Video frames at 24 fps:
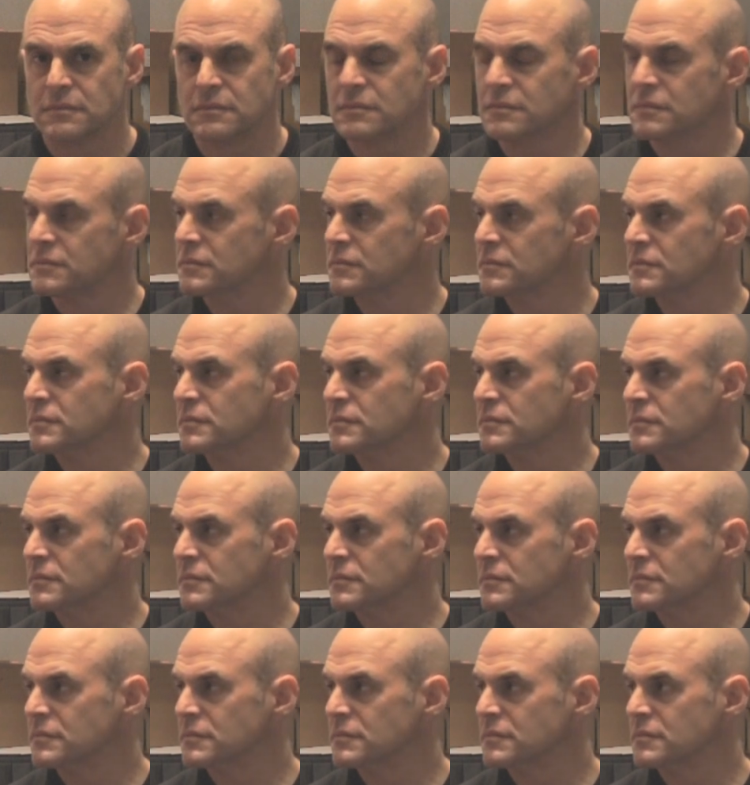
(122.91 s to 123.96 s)

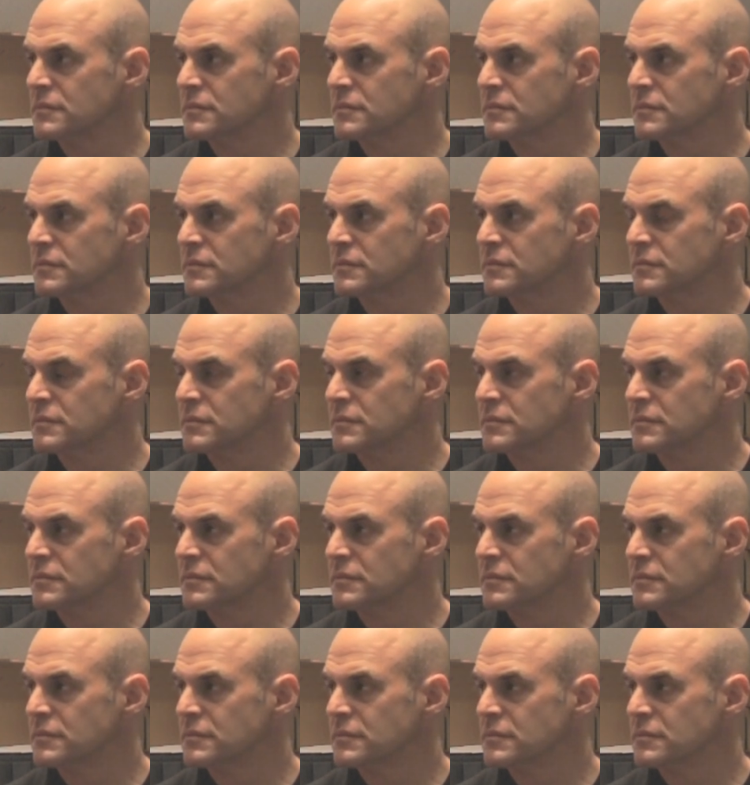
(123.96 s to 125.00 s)

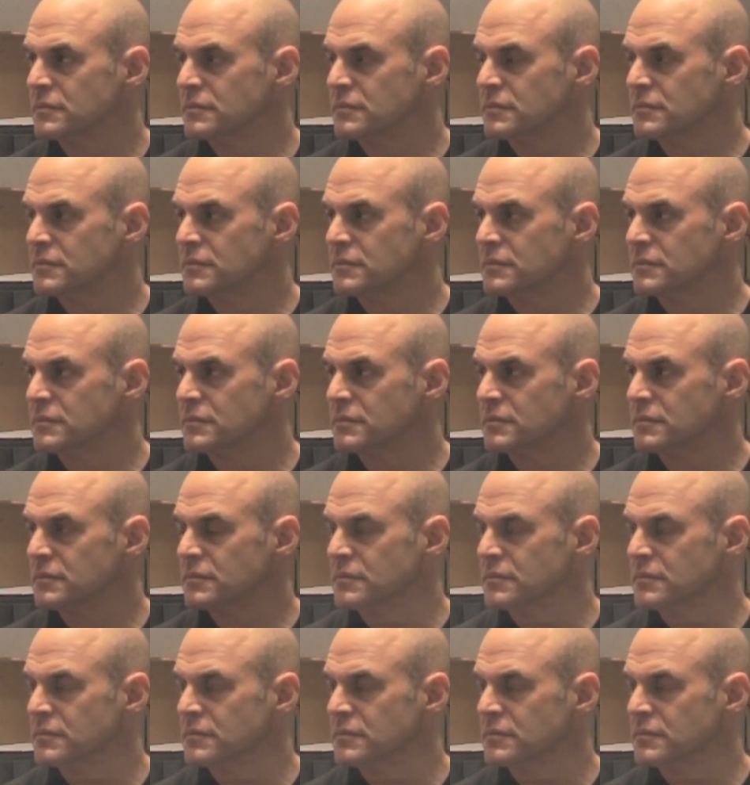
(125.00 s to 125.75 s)
The person shown says nothing.